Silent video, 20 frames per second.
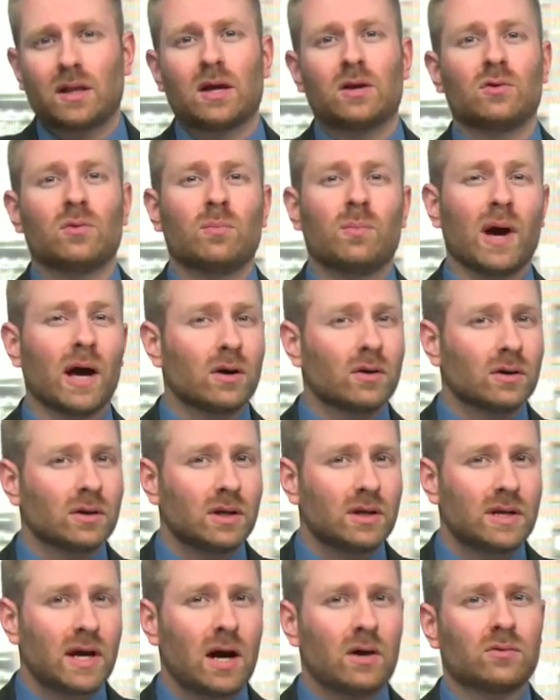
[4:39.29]
They do better in
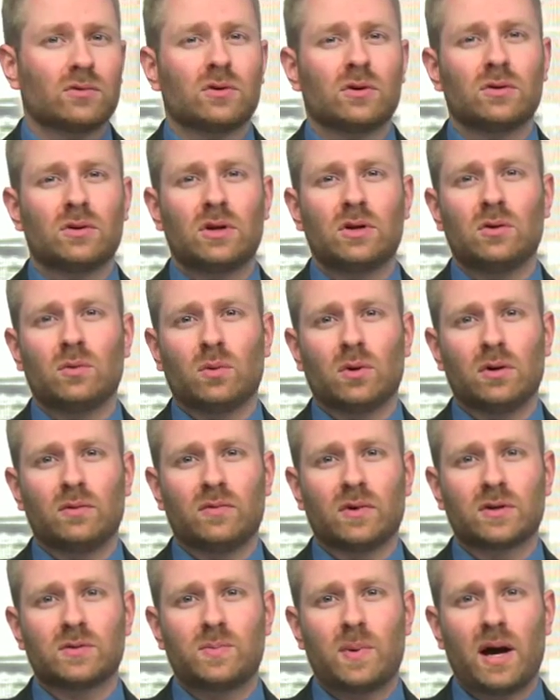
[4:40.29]
the downturn than you would
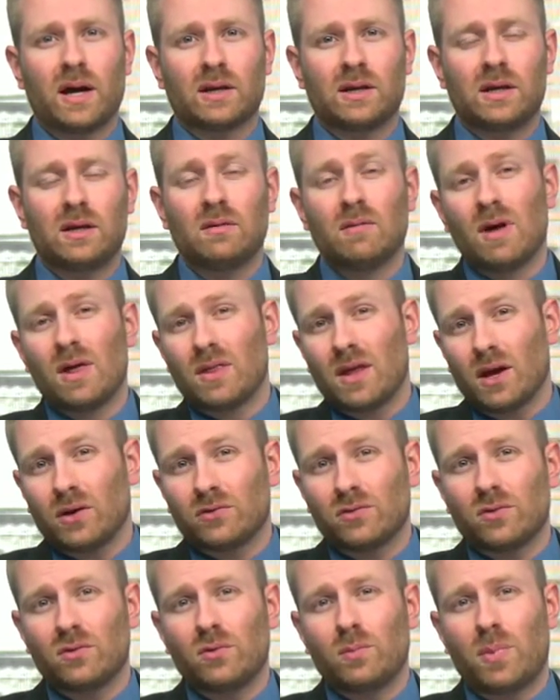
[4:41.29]
have expected. They
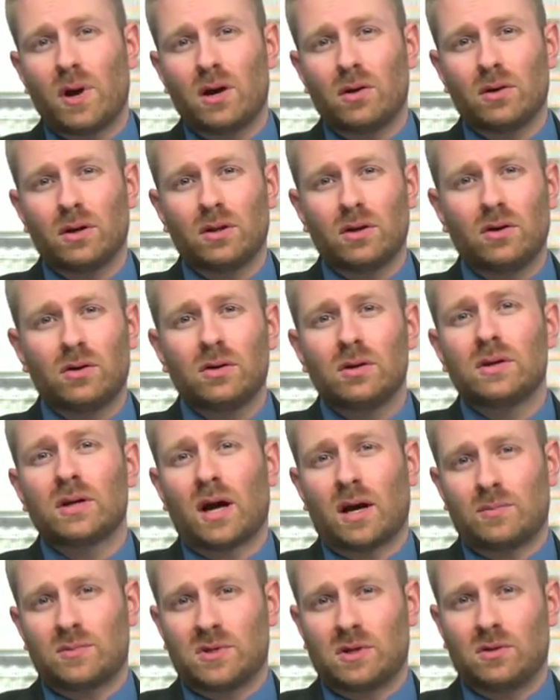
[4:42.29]
also do better in the good
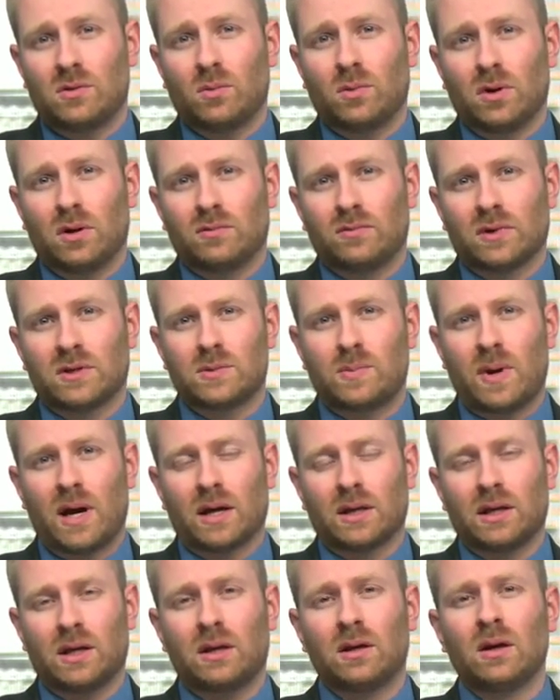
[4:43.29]
times than you would have
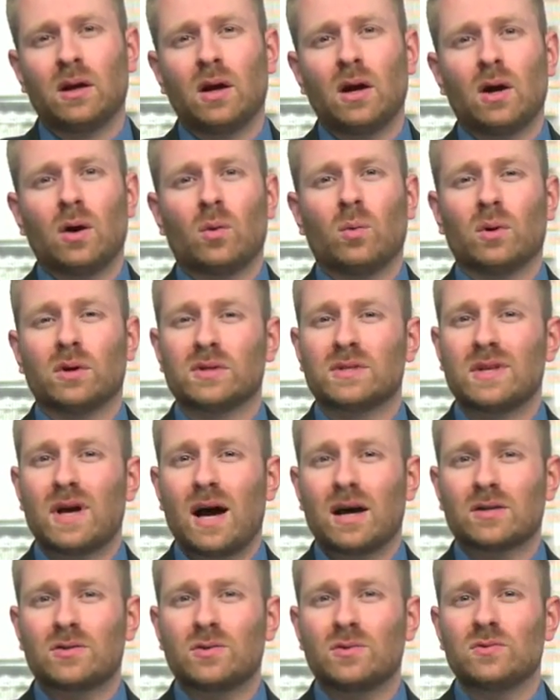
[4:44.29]
expected. While
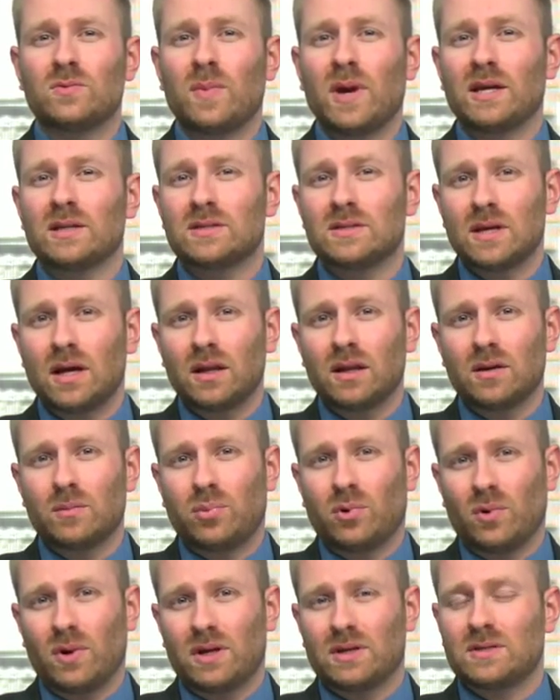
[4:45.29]
stocks whose main selling
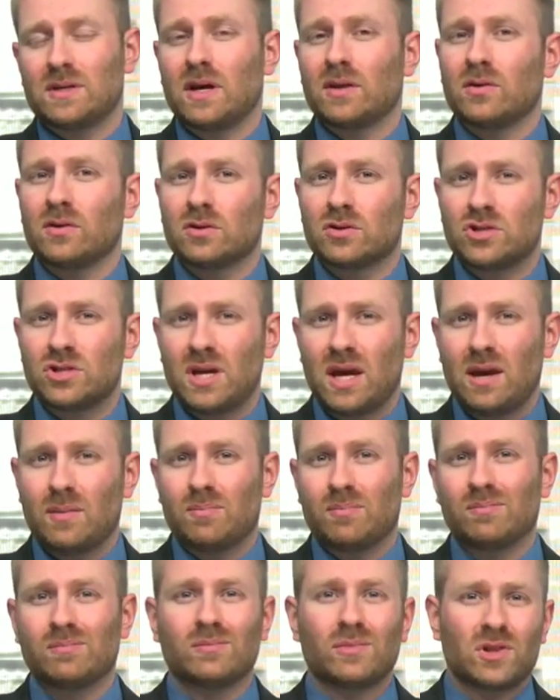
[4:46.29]
point is that they're
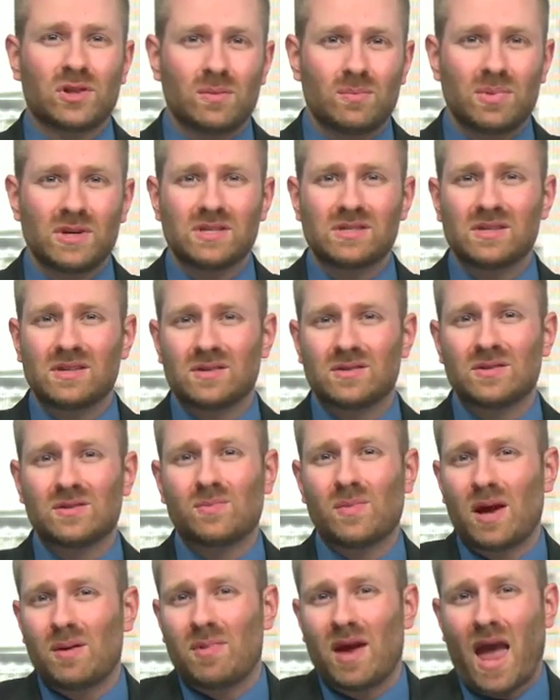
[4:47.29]
cheap, but the business is
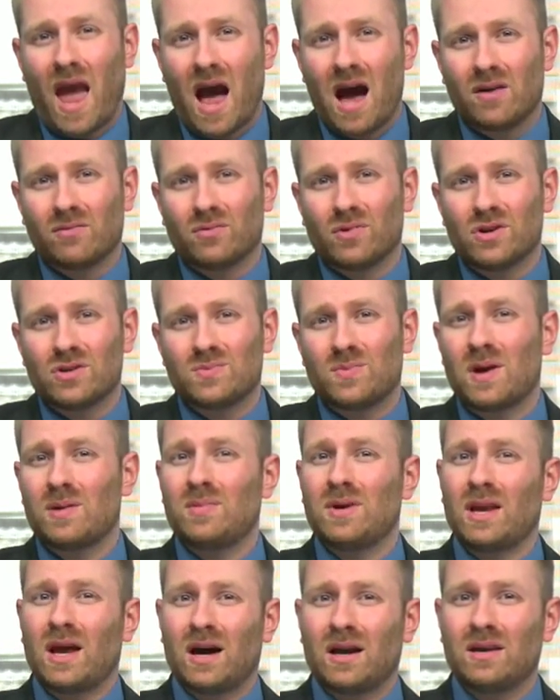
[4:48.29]
maybe average,
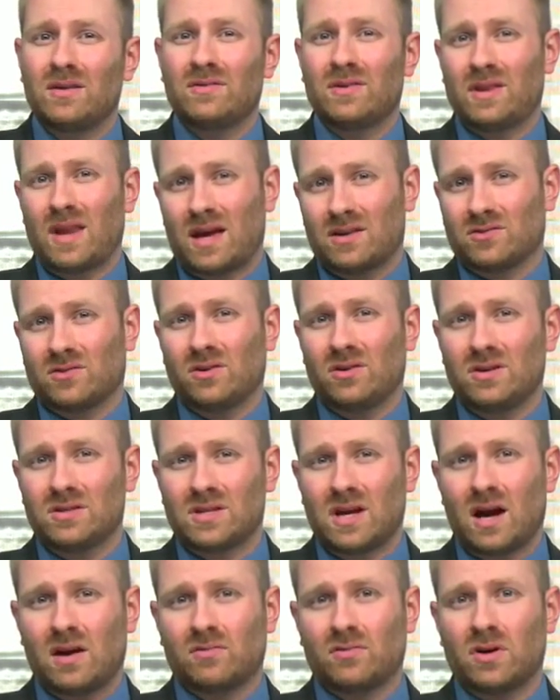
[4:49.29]
maybe not even as good
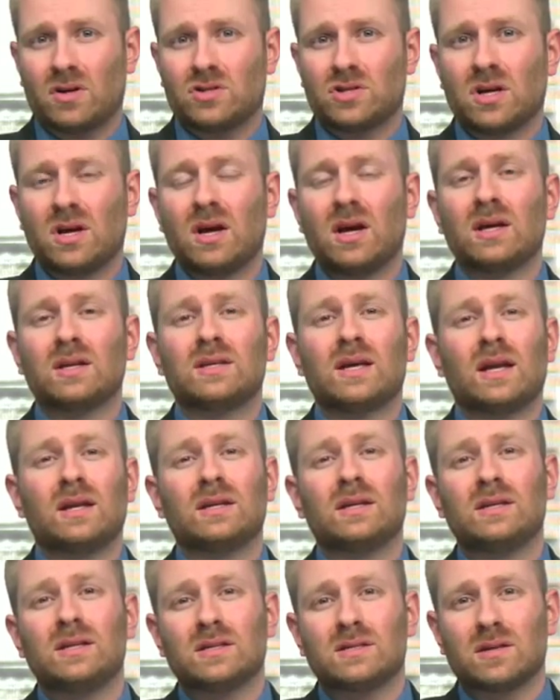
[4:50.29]
as average, tend
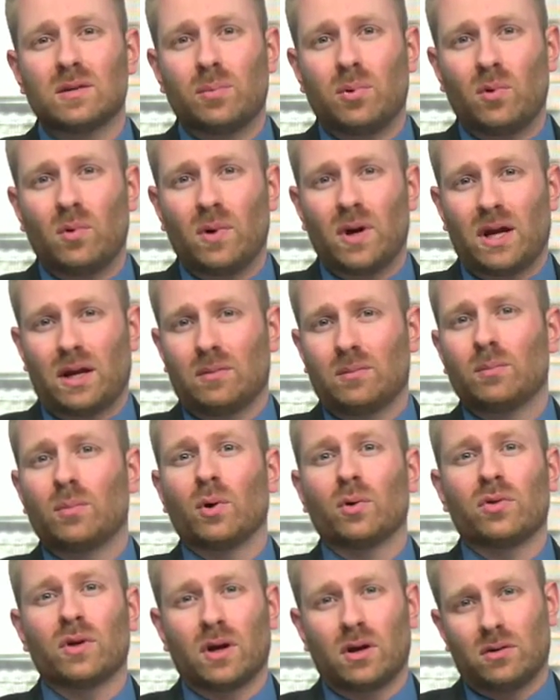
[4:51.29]
to disappoint
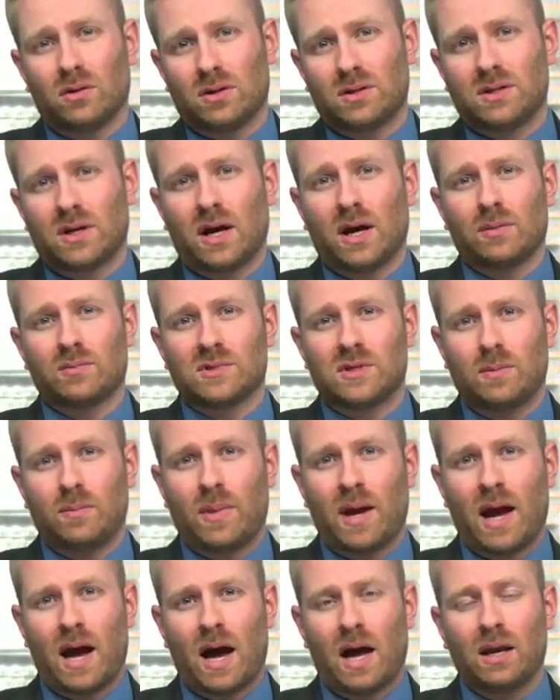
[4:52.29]
both in good times and
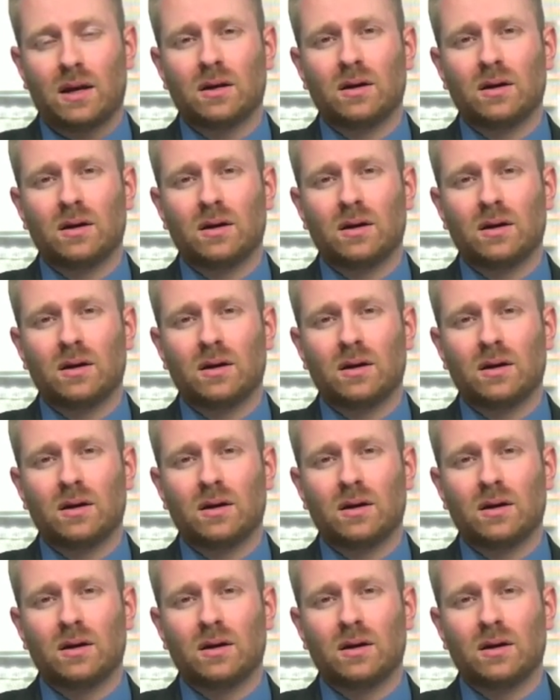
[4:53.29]
bad.